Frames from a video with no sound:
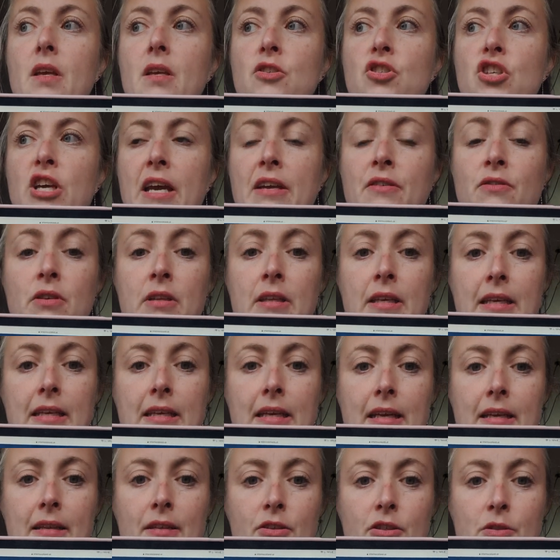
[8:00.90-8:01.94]

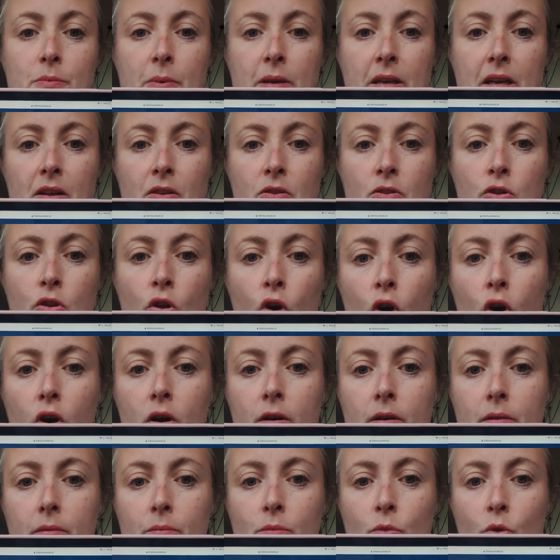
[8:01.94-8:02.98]
generally, there's been a lot
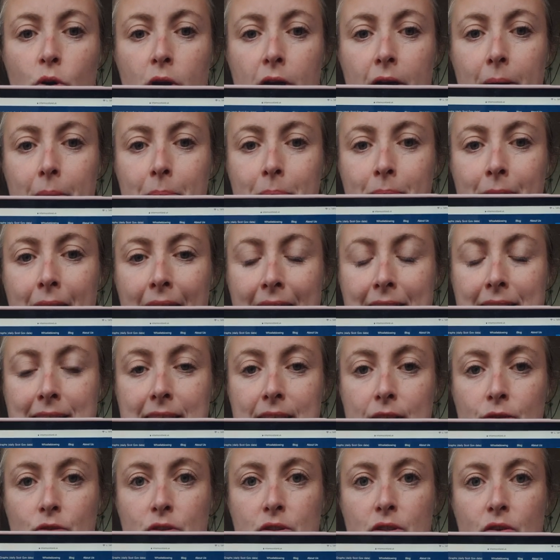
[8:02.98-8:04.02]
more
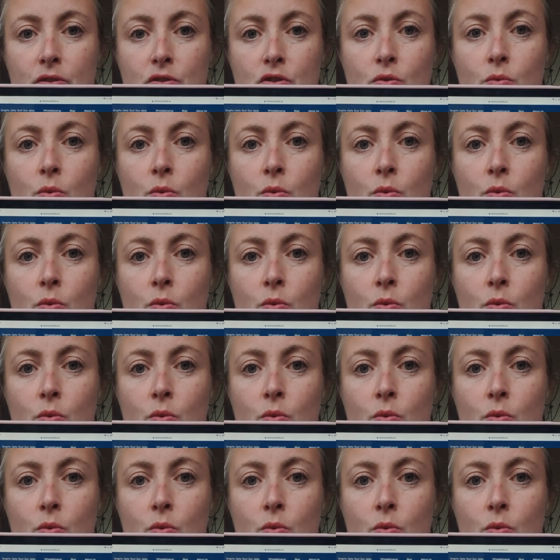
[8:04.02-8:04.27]
messy results.